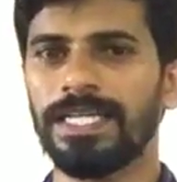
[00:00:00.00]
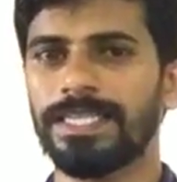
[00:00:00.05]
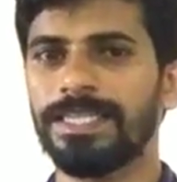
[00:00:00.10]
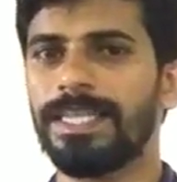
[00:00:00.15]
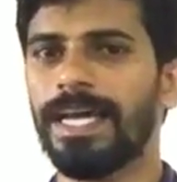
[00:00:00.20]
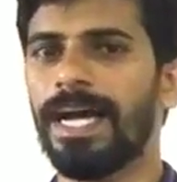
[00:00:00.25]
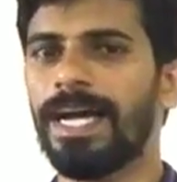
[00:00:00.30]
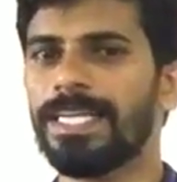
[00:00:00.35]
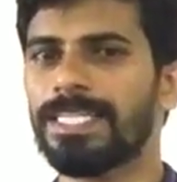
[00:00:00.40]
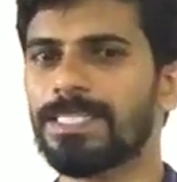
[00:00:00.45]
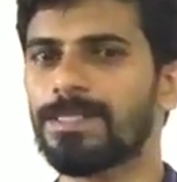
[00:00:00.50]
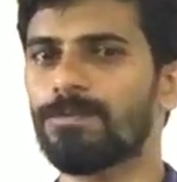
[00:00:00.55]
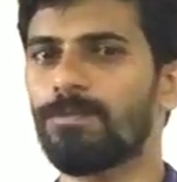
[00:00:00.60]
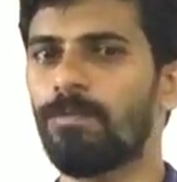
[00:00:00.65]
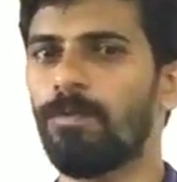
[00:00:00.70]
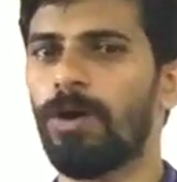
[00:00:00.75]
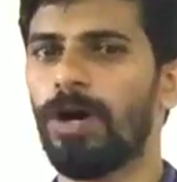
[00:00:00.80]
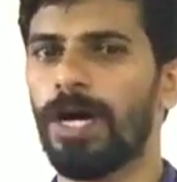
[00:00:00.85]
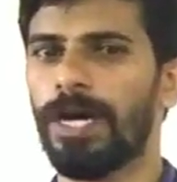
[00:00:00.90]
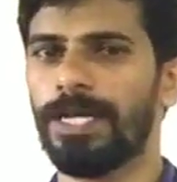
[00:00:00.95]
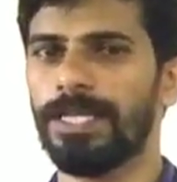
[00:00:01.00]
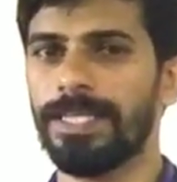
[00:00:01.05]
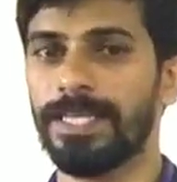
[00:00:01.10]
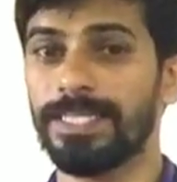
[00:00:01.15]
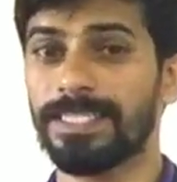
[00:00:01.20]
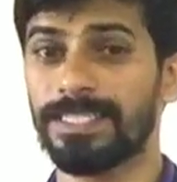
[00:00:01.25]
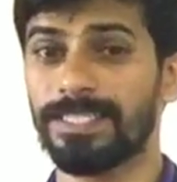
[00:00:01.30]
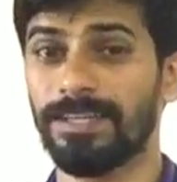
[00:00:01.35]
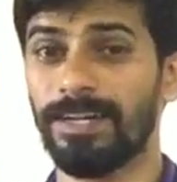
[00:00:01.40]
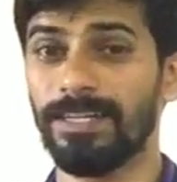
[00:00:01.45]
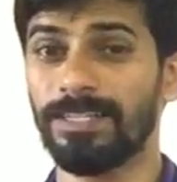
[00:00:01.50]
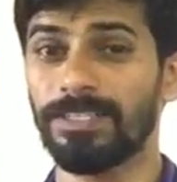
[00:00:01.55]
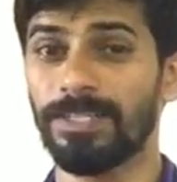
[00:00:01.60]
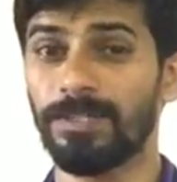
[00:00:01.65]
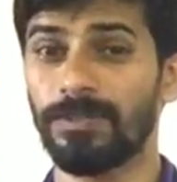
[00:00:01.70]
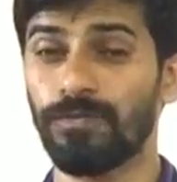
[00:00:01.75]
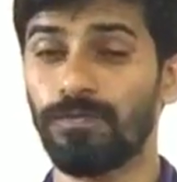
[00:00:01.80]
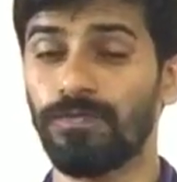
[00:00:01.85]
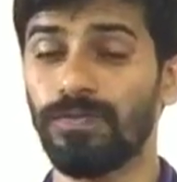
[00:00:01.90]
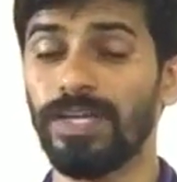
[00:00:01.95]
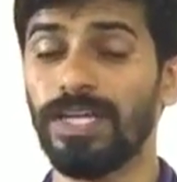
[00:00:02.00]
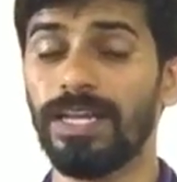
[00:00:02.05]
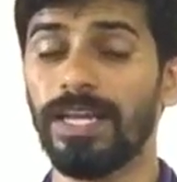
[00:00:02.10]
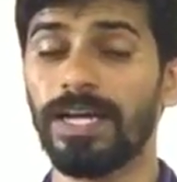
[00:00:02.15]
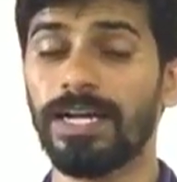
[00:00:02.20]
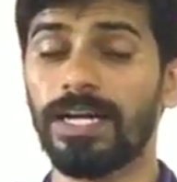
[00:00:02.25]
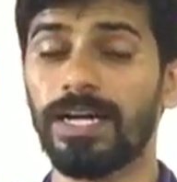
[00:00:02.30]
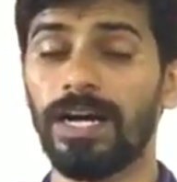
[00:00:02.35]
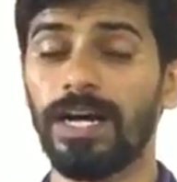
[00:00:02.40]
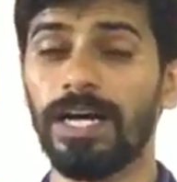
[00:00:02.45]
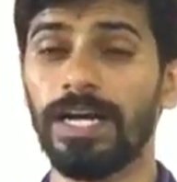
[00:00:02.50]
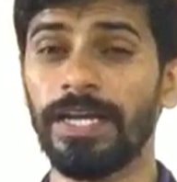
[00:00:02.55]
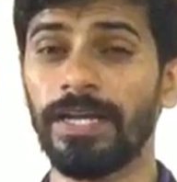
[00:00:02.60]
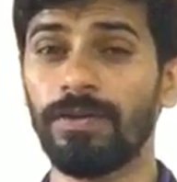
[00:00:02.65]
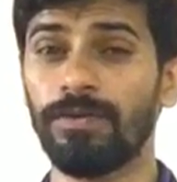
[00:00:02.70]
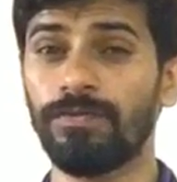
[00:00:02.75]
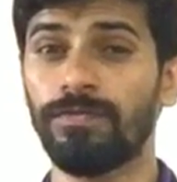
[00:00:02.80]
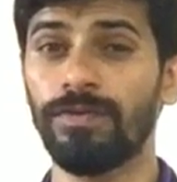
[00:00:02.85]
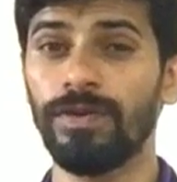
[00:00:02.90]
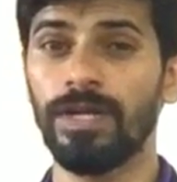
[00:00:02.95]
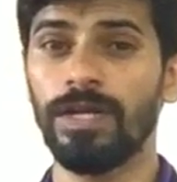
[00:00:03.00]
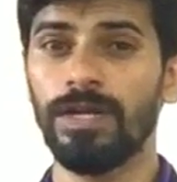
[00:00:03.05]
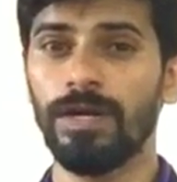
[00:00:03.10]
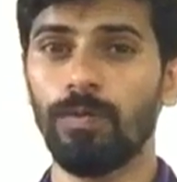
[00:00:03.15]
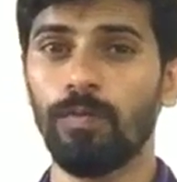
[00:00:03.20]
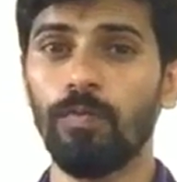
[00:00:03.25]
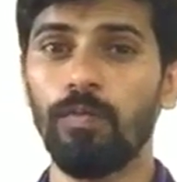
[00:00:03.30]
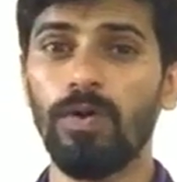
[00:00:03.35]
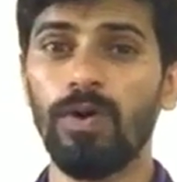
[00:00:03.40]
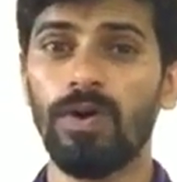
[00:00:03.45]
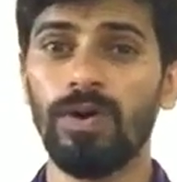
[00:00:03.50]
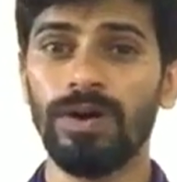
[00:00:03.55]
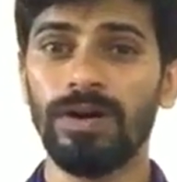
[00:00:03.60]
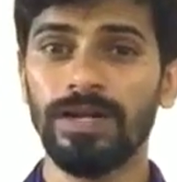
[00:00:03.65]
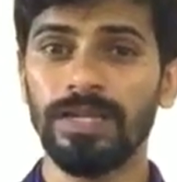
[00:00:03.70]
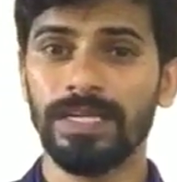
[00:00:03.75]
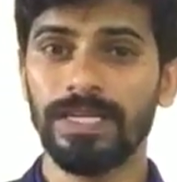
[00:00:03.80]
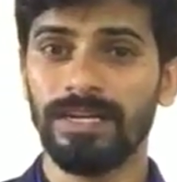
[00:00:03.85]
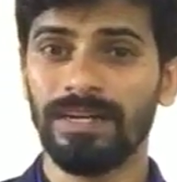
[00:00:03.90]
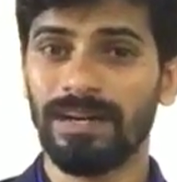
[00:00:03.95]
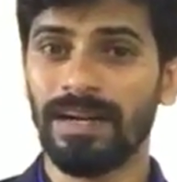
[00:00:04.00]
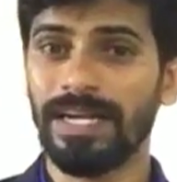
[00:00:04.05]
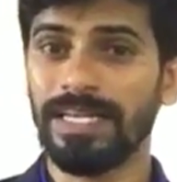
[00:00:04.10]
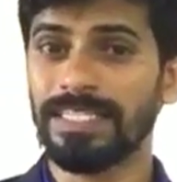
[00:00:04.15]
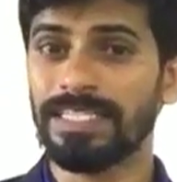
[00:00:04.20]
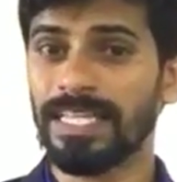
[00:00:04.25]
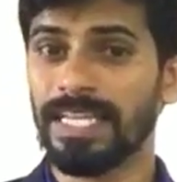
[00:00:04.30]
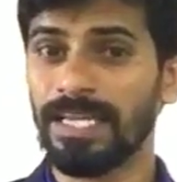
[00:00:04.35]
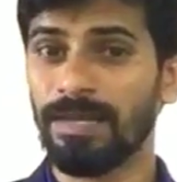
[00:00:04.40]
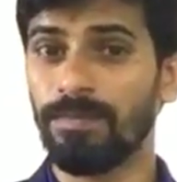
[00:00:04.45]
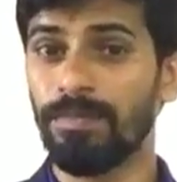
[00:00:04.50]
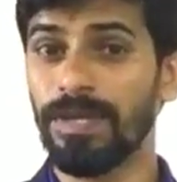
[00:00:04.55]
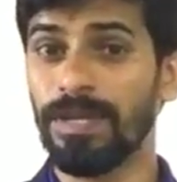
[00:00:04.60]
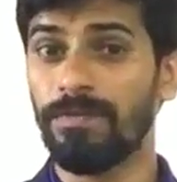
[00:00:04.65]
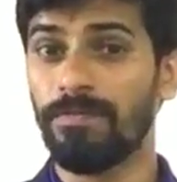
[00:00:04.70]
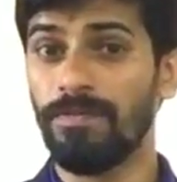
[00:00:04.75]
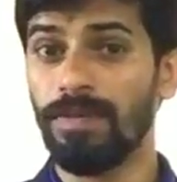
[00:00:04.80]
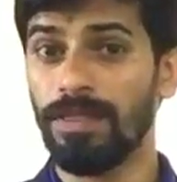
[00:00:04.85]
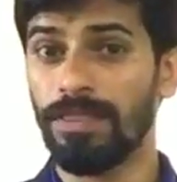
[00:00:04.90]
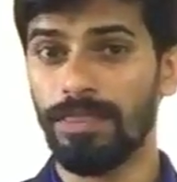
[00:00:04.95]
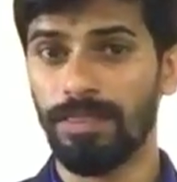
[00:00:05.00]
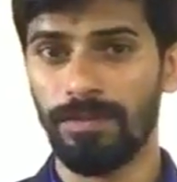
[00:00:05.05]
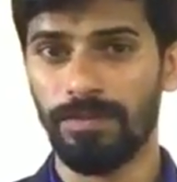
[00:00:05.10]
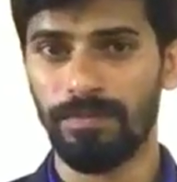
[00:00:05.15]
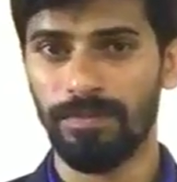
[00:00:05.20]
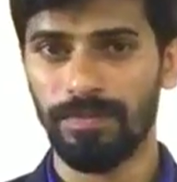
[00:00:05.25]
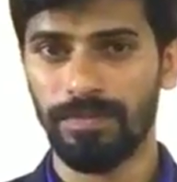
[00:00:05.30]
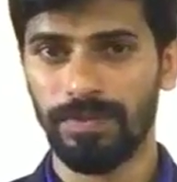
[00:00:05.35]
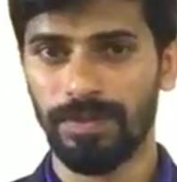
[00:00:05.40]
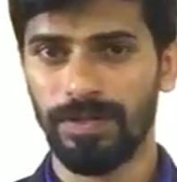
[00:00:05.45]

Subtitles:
That's why they started to feel a kind of wall rising in between them.